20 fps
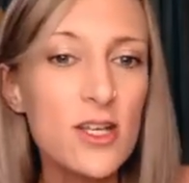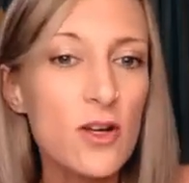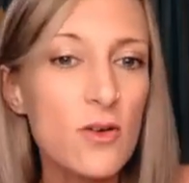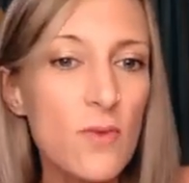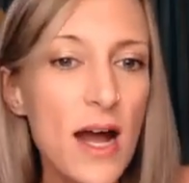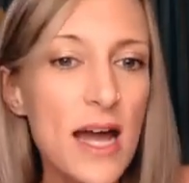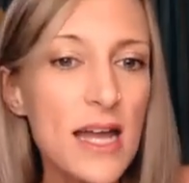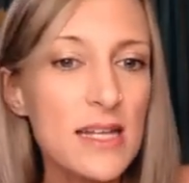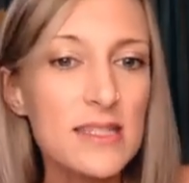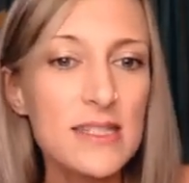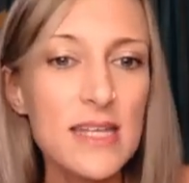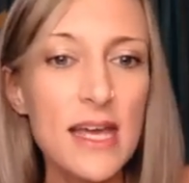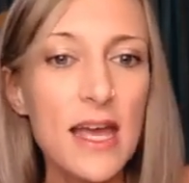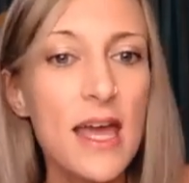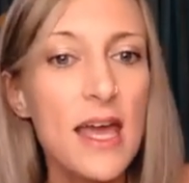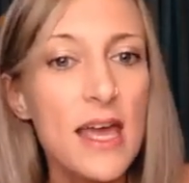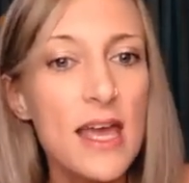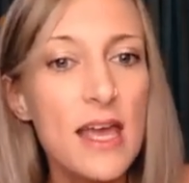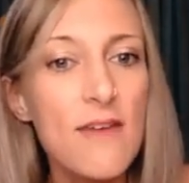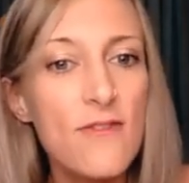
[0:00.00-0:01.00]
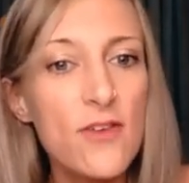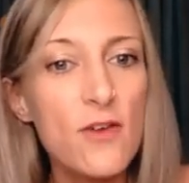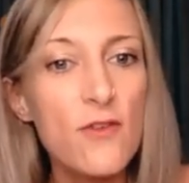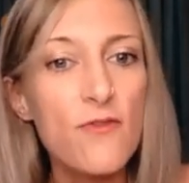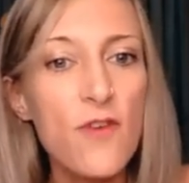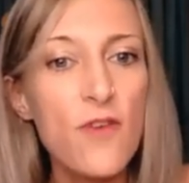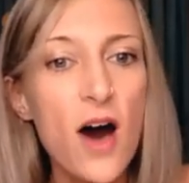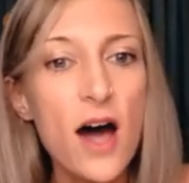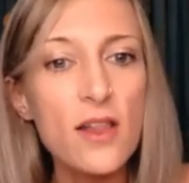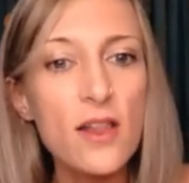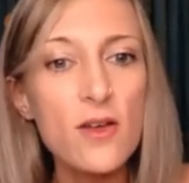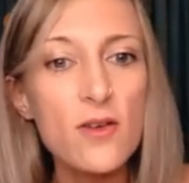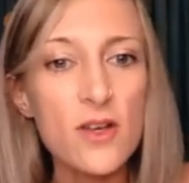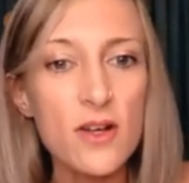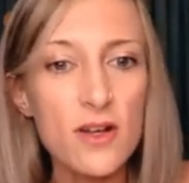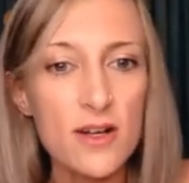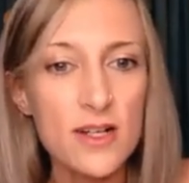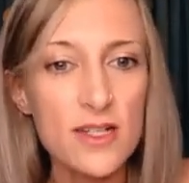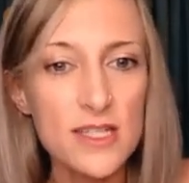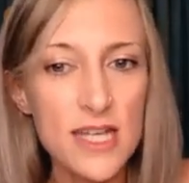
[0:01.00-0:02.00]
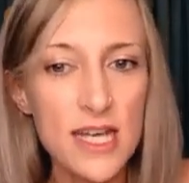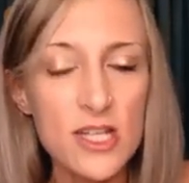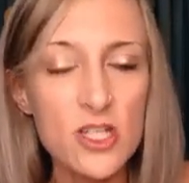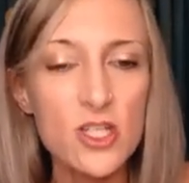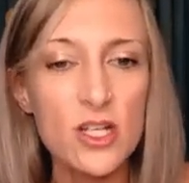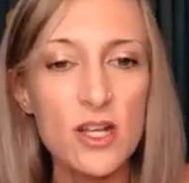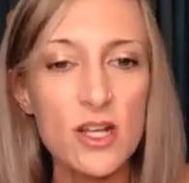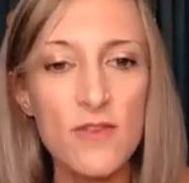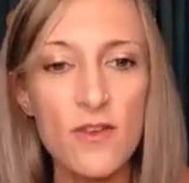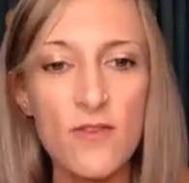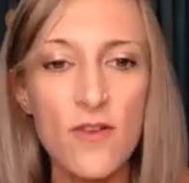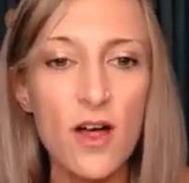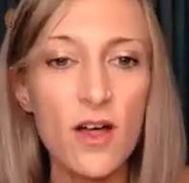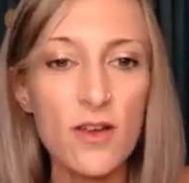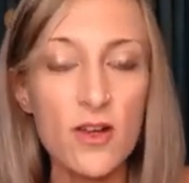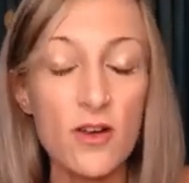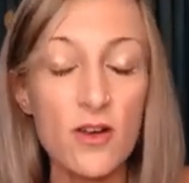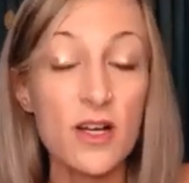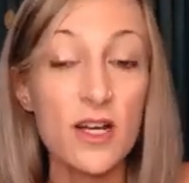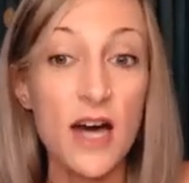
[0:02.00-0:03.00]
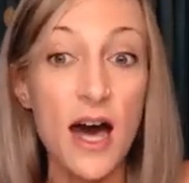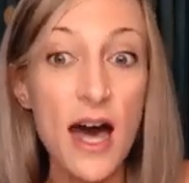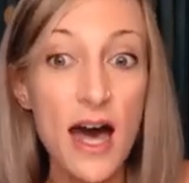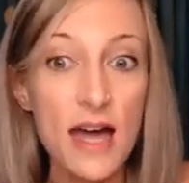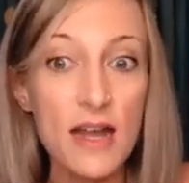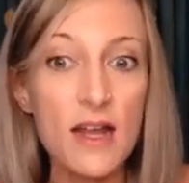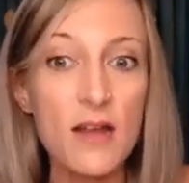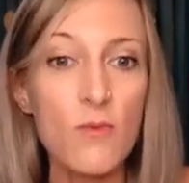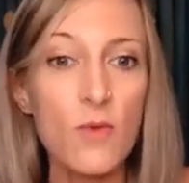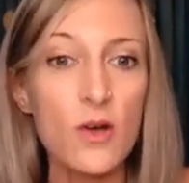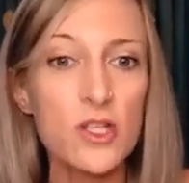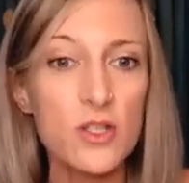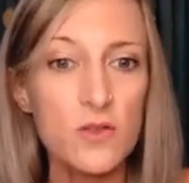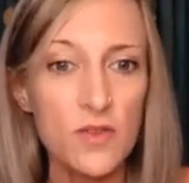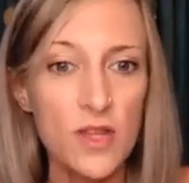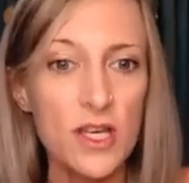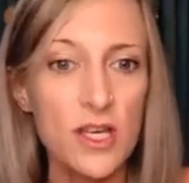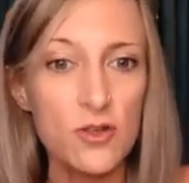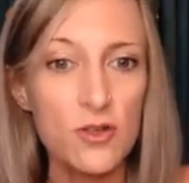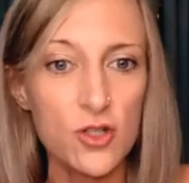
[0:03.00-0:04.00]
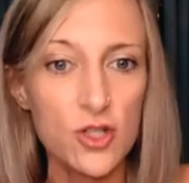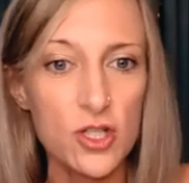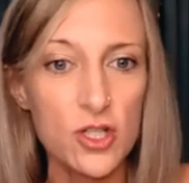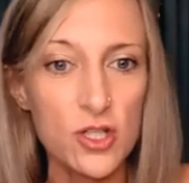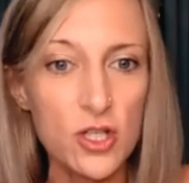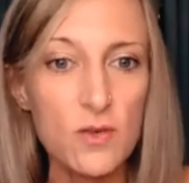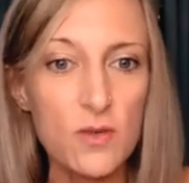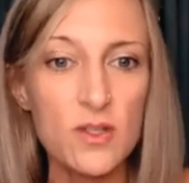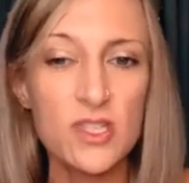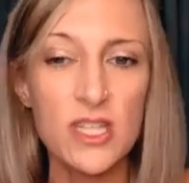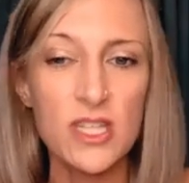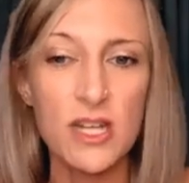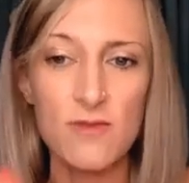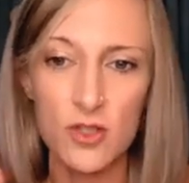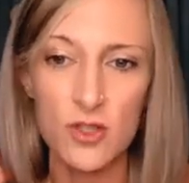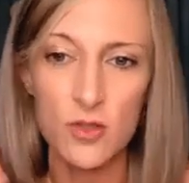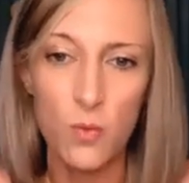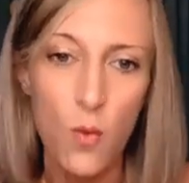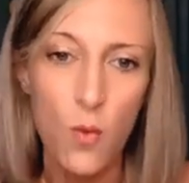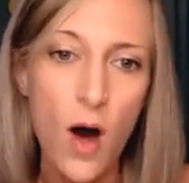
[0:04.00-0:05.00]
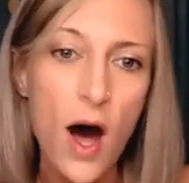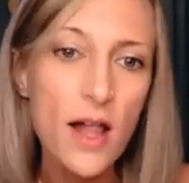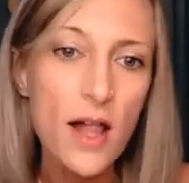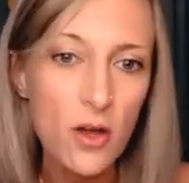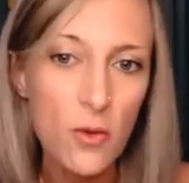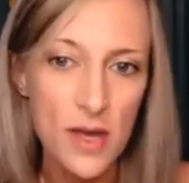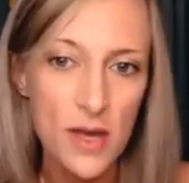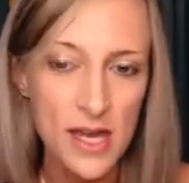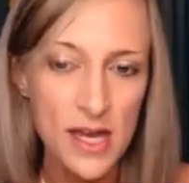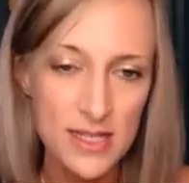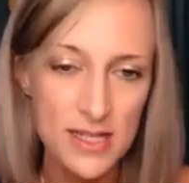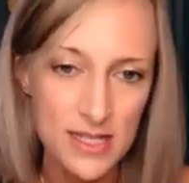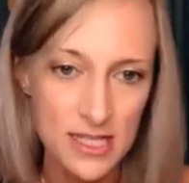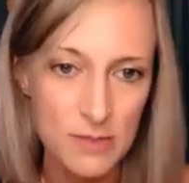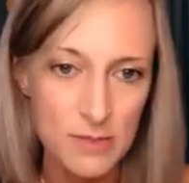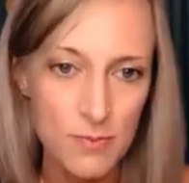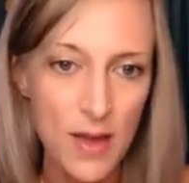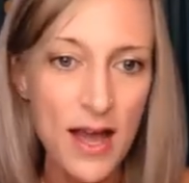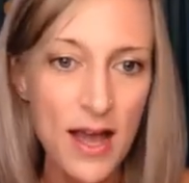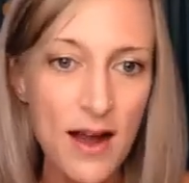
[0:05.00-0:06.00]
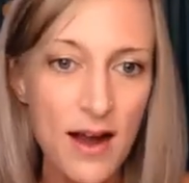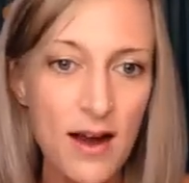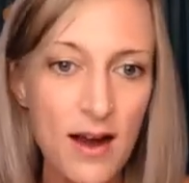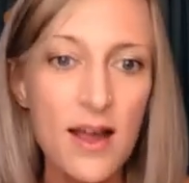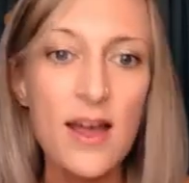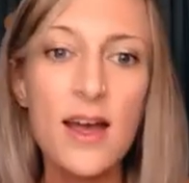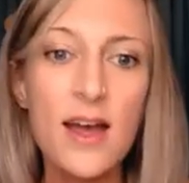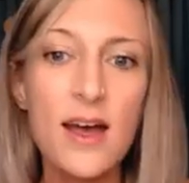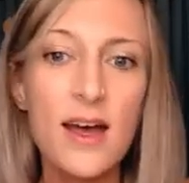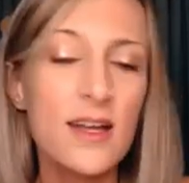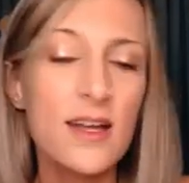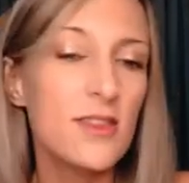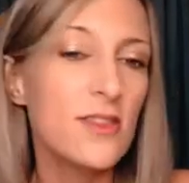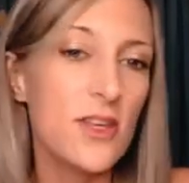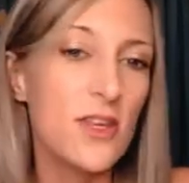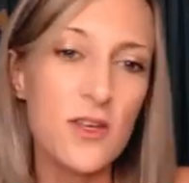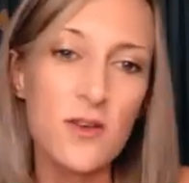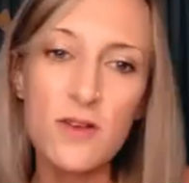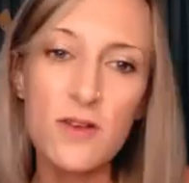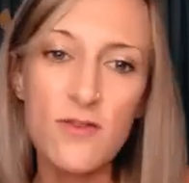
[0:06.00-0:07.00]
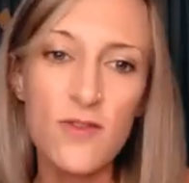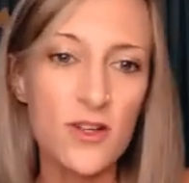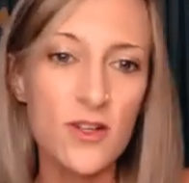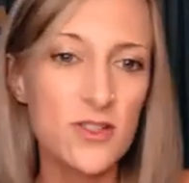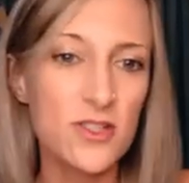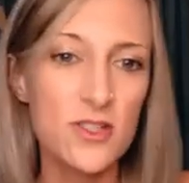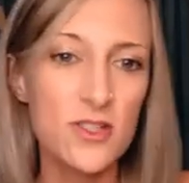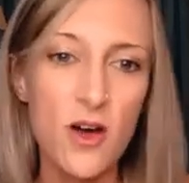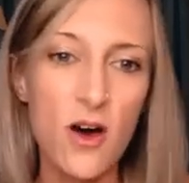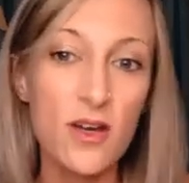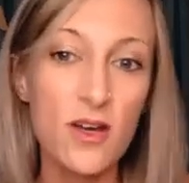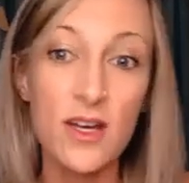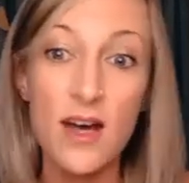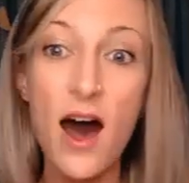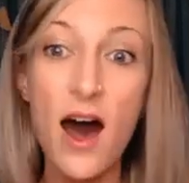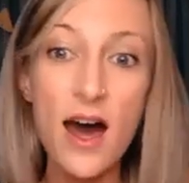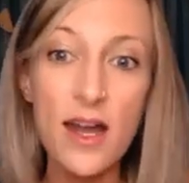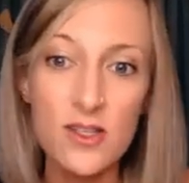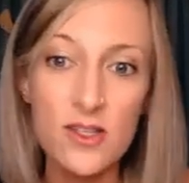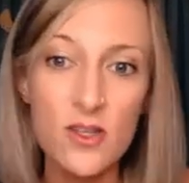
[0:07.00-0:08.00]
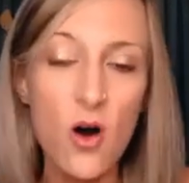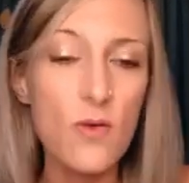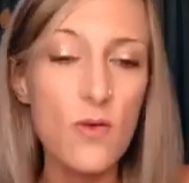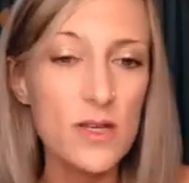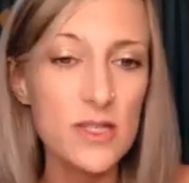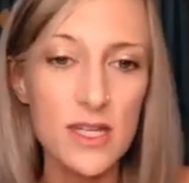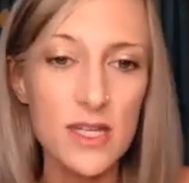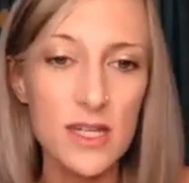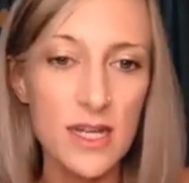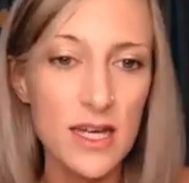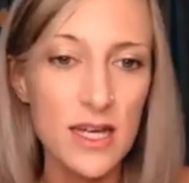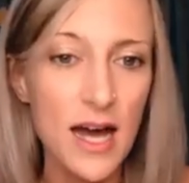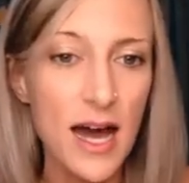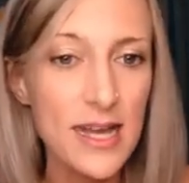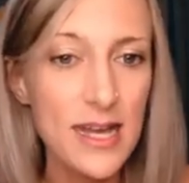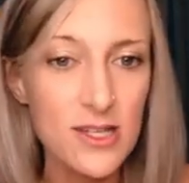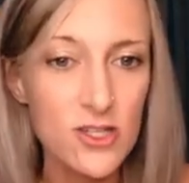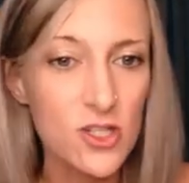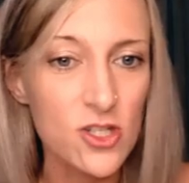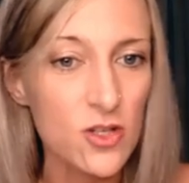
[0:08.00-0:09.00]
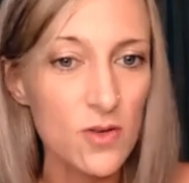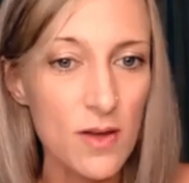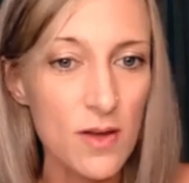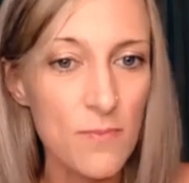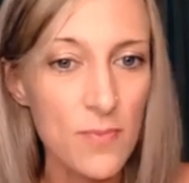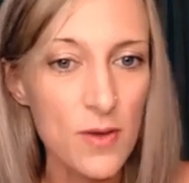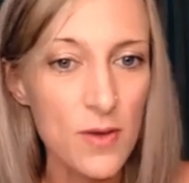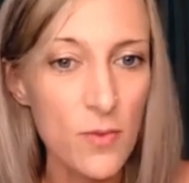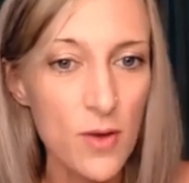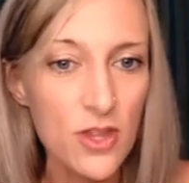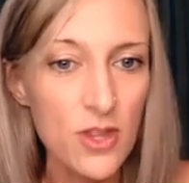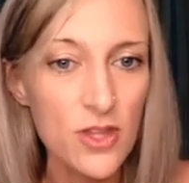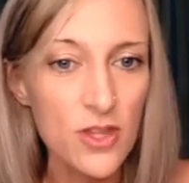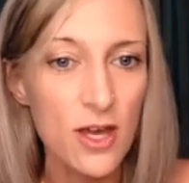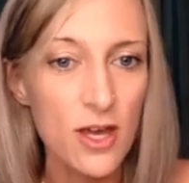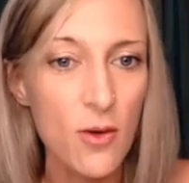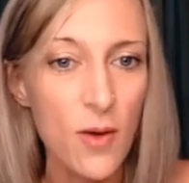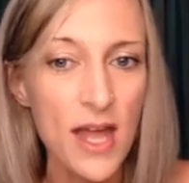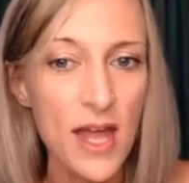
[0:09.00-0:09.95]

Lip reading: You're right. It's like, if you follow your intention, if you follow your gut and what you think you should do, instead of just wallowing in despair, the universe God is always going to guide you and be with you.